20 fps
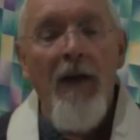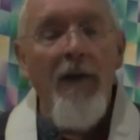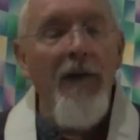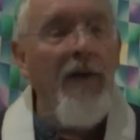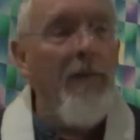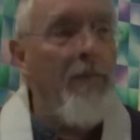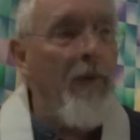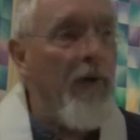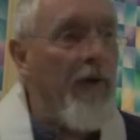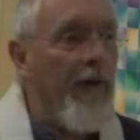
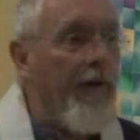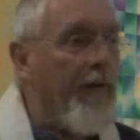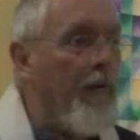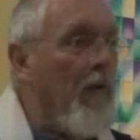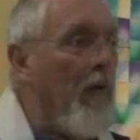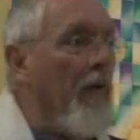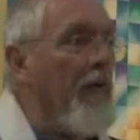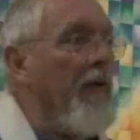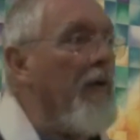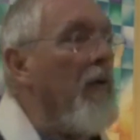The Buddha
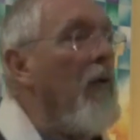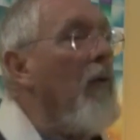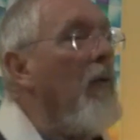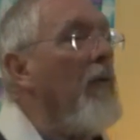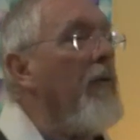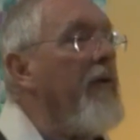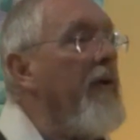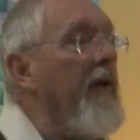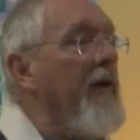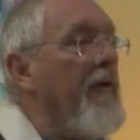taught that all
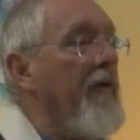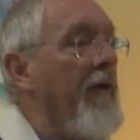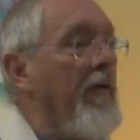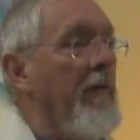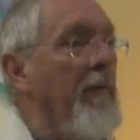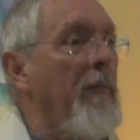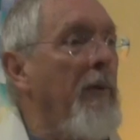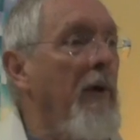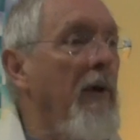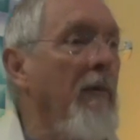things are
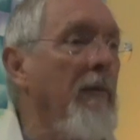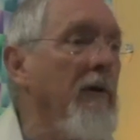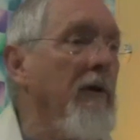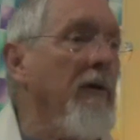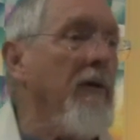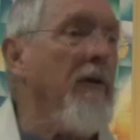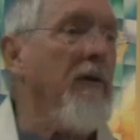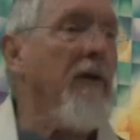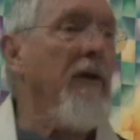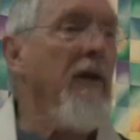
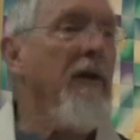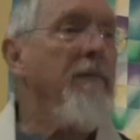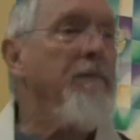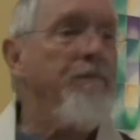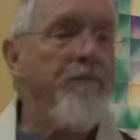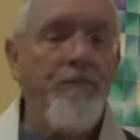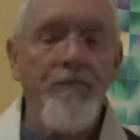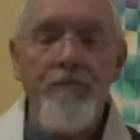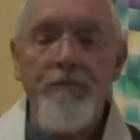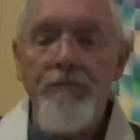impermanent, okay?
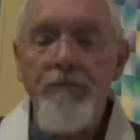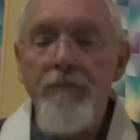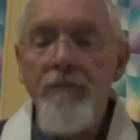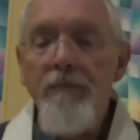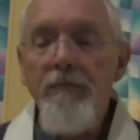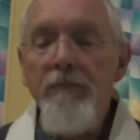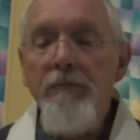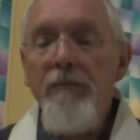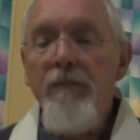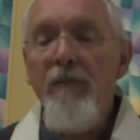
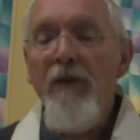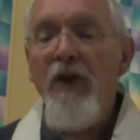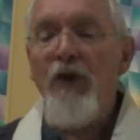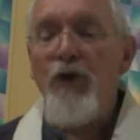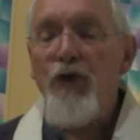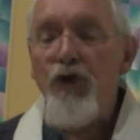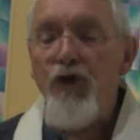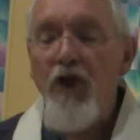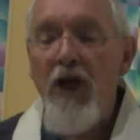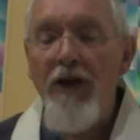
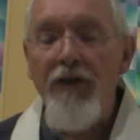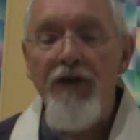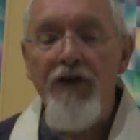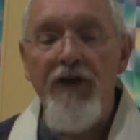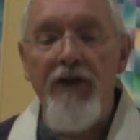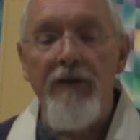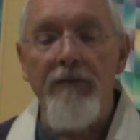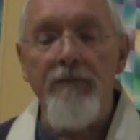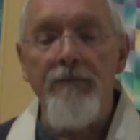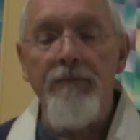
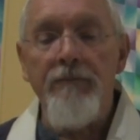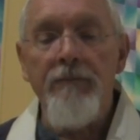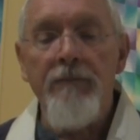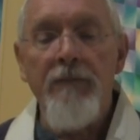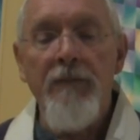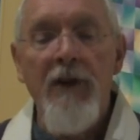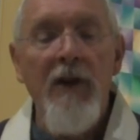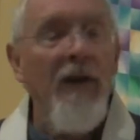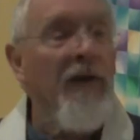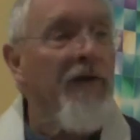Transient.
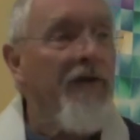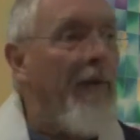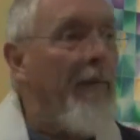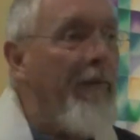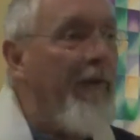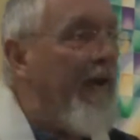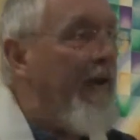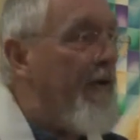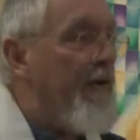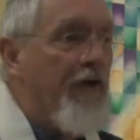Some
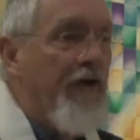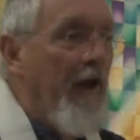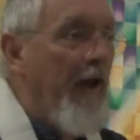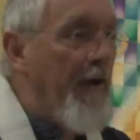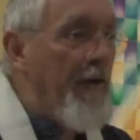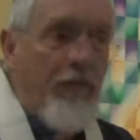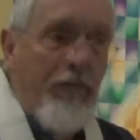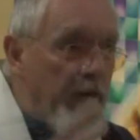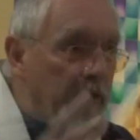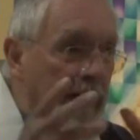things
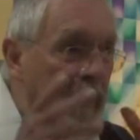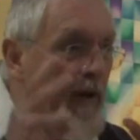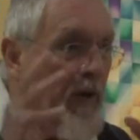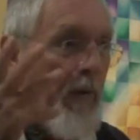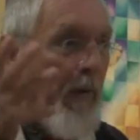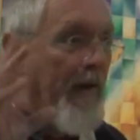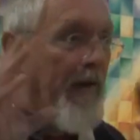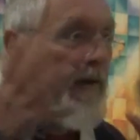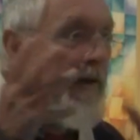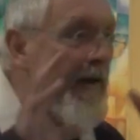change really
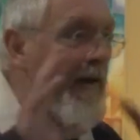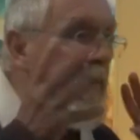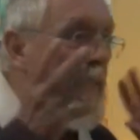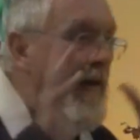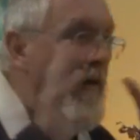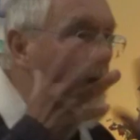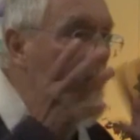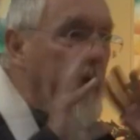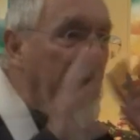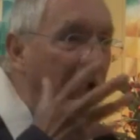quickly,
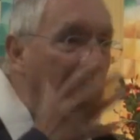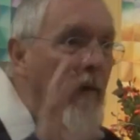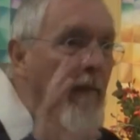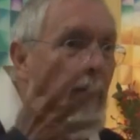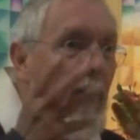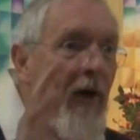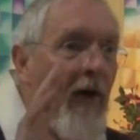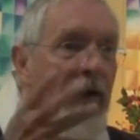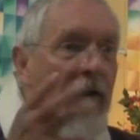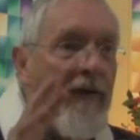like our
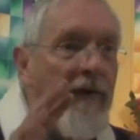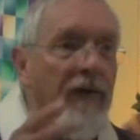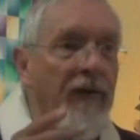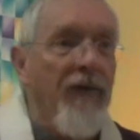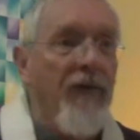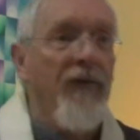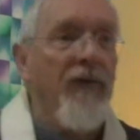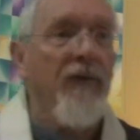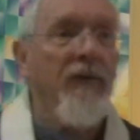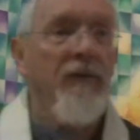
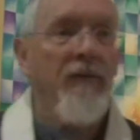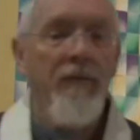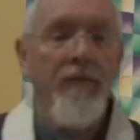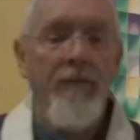minds.